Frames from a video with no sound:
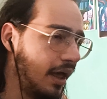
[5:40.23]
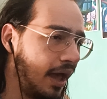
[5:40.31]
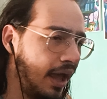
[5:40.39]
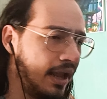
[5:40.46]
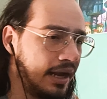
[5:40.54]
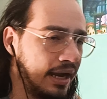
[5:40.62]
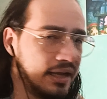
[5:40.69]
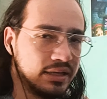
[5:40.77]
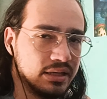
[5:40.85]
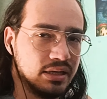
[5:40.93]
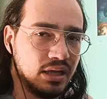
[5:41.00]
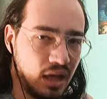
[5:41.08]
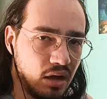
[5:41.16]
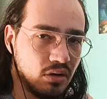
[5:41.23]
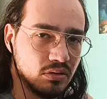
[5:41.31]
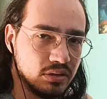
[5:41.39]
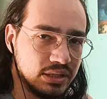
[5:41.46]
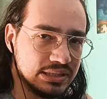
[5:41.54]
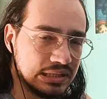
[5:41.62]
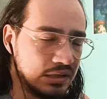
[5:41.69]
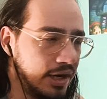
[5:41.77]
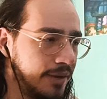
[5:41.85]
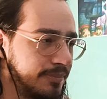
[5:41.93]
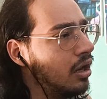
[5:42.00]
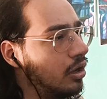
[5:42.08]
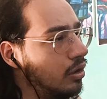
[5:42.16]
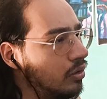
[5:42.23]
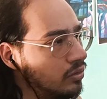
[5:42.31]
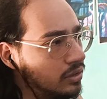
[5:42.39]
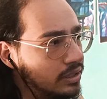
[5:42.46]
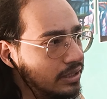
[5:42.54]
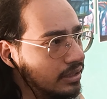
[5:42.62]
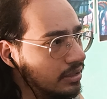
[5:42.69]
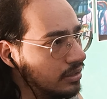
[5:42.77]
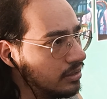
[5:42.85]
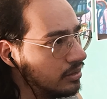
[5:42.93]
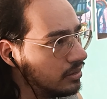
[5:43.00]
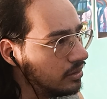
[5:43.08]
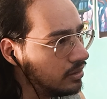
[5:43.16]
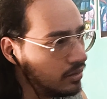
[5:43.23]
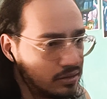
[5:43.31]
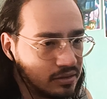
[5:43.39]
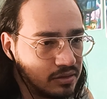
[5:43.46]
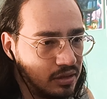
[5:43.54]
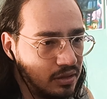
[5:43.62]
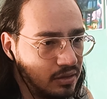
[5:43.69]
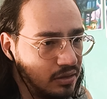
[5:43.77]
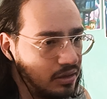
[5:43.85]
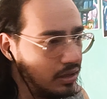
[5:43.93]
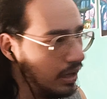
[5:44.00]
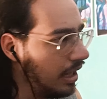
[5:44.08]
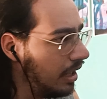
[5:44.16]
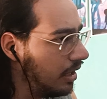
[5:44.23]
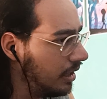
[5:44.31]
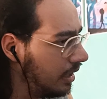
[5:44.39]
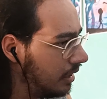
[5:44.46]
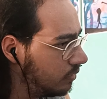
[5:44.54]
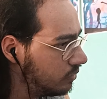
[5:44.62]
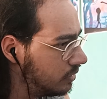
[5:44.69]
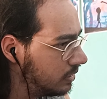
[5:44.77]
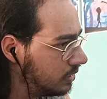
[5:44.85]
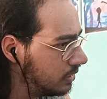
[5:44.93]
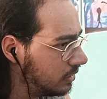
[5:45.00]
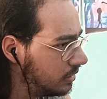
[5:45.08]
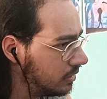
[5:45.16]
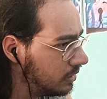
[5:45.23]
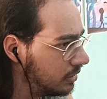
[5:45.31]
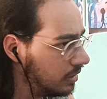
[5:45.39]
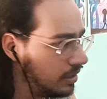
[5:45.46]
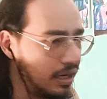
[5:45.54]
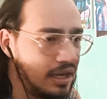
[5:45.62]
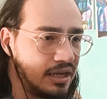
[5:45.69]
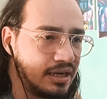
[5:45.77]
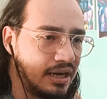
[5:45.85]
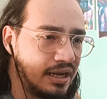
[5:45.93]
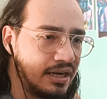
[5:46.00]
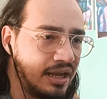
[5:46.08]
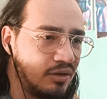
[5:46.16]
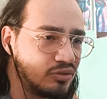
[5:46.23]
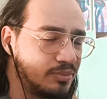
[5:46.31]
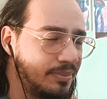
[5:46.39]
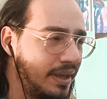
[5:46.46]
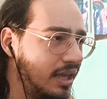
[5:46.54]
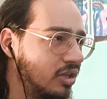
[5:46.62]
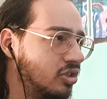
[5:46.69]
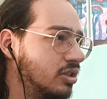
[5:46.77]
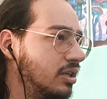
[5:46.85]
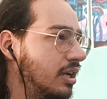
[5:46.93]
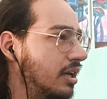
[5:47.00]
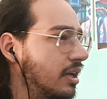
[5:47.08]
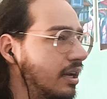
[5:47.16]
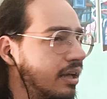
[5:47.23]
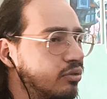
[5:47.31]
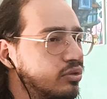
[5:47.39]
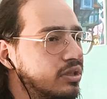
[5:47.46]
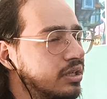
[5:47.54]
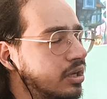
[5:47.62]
I like how Lisa rap. Loud, uh, loud, uh, loud page, uh, loud